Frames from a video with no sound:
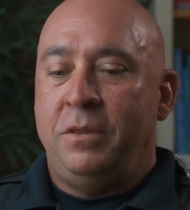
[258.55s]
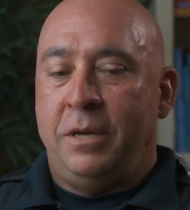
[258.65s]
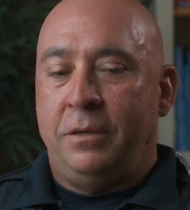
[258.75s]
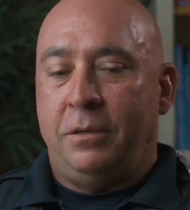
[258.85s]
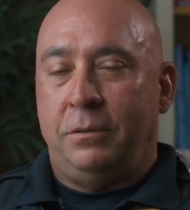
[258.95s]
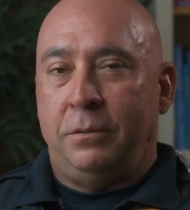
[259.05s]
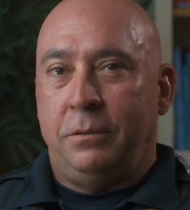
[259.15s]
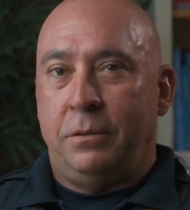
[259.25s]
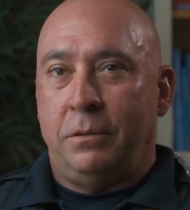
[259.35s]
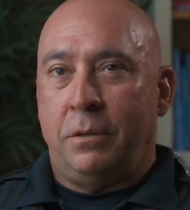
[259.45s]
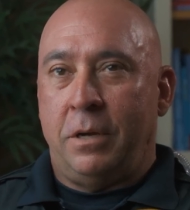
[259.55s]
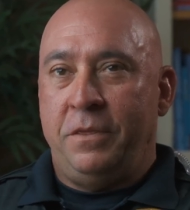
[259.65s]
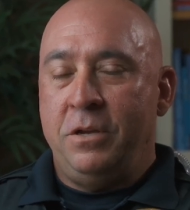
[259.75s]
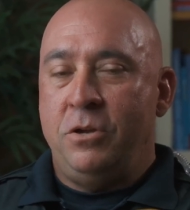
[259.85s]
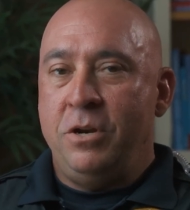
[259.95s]
that I
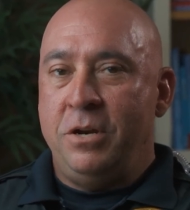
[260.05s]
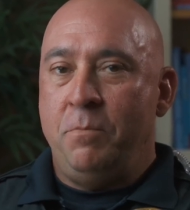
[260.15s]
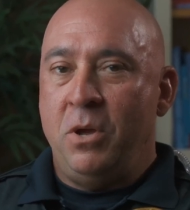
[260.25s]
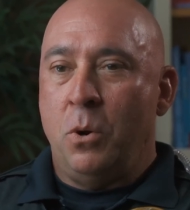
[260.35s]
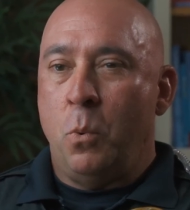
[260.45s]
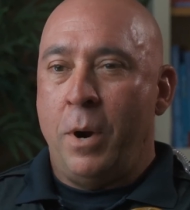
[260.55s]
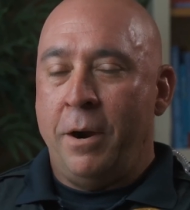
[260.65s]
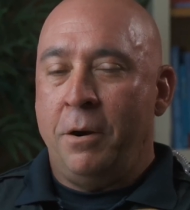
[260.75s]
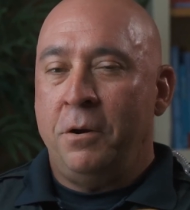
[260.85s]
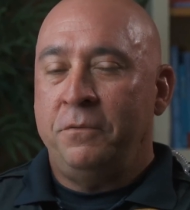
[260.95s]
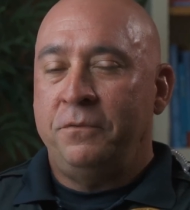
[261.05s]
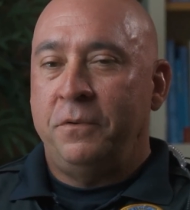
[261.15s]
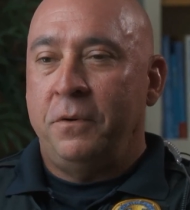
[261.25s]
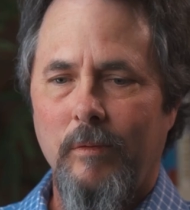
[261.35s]
think you need to be aware of.